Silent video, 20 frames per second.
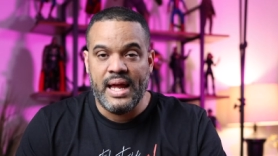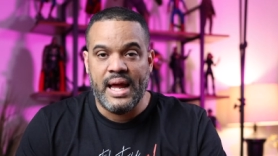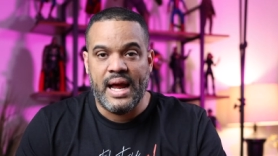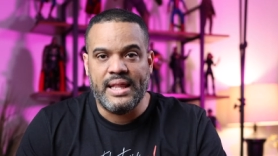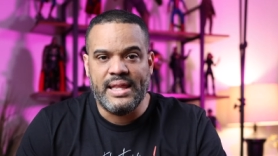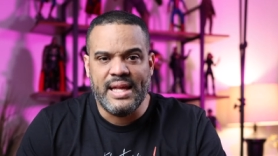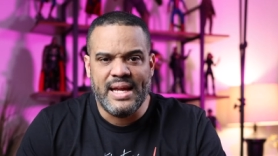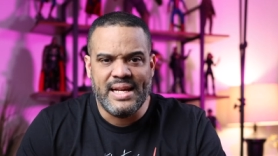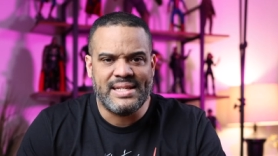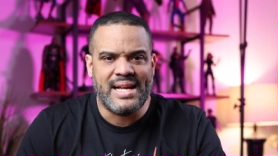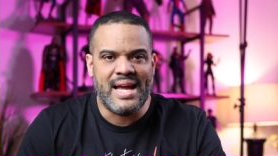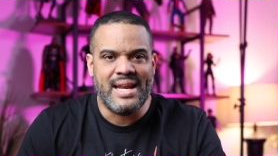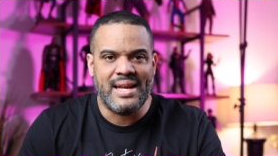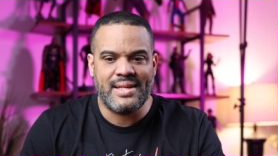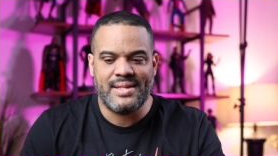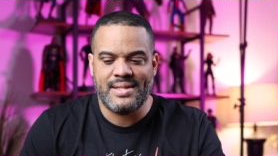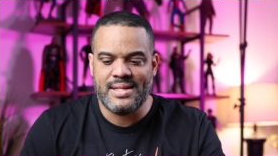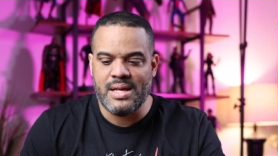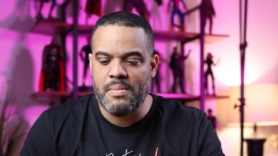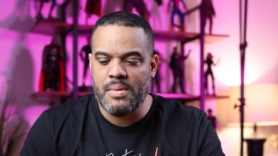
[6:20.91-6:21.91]
I think it's kind
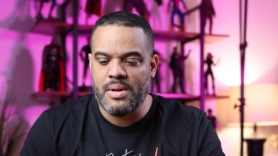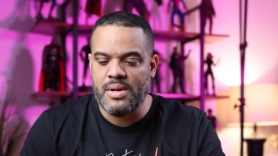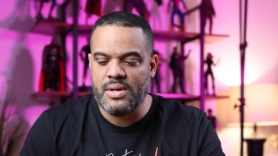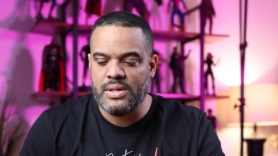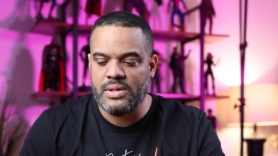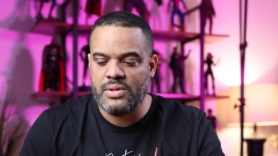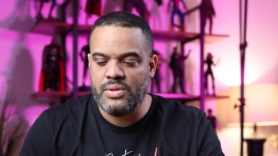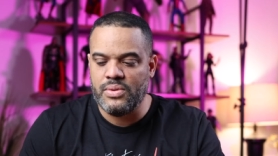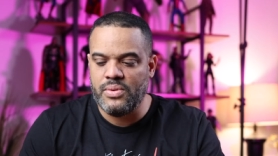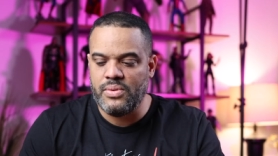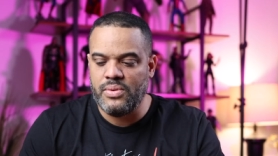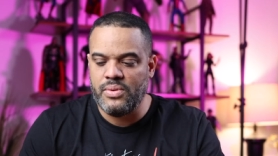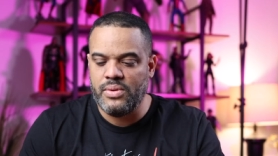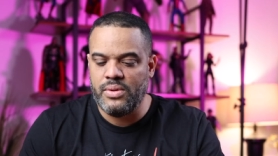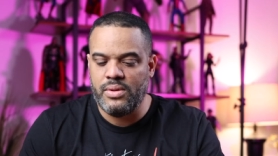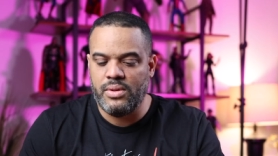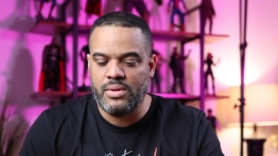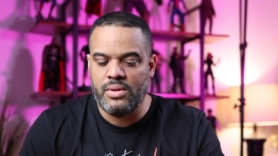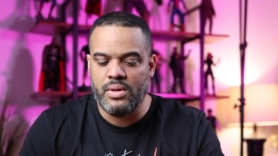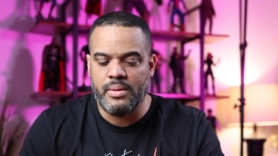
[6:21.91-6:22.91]
of similar to
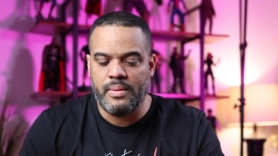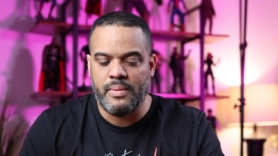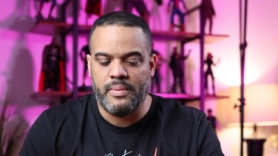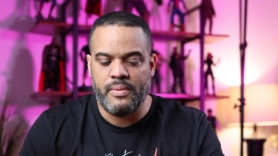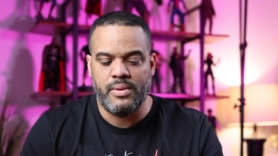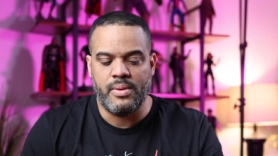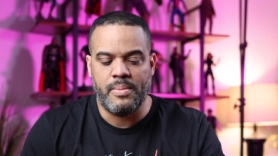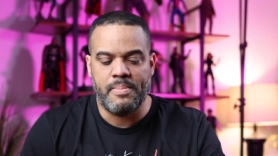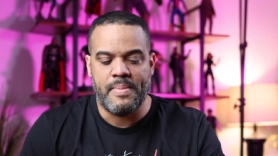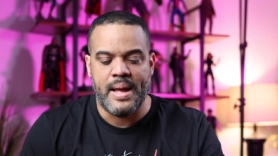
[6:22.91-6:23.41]
the, the